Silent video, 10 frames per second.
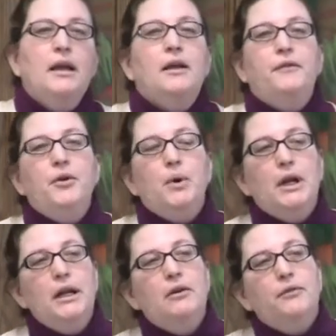If you want
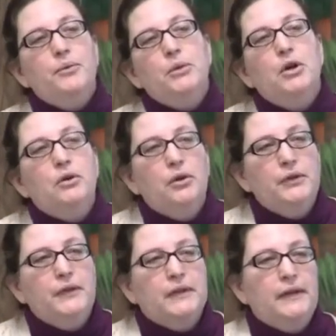to hear from local
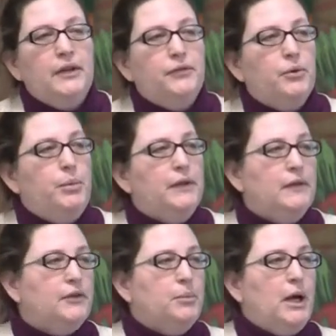successful
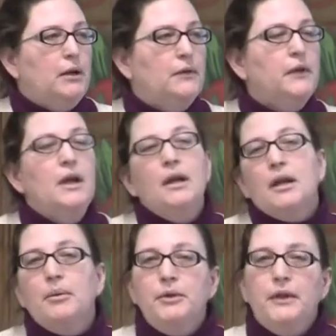business models,
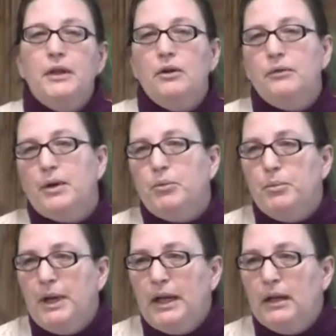come to the November
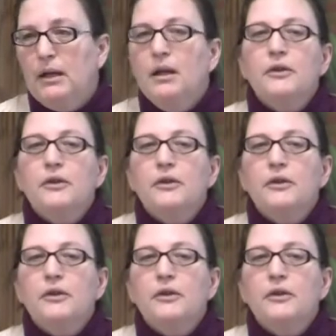meeting.